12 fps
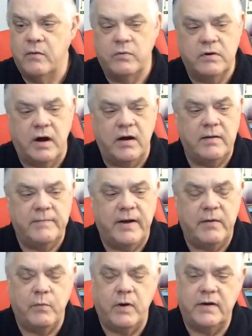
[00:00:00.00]
We're all
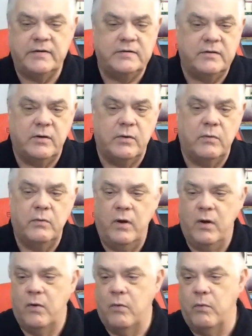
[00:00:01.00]
about wanting to
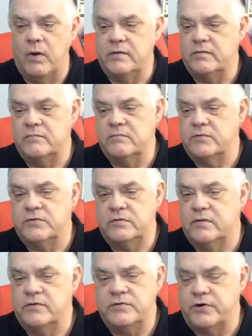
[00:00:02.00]
know what
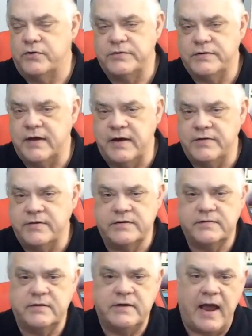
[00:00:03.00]
the church
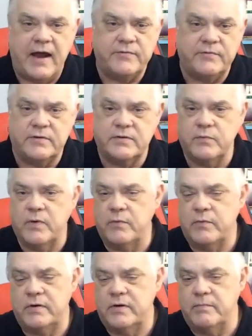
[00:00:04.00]
teaches, the doctrines, and
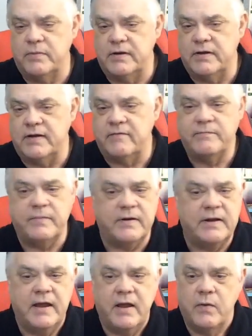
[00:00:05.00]
what we're to believe,
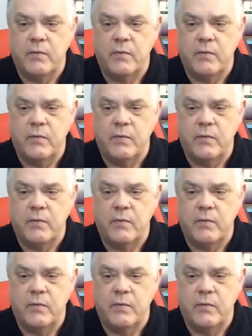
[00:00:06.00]
but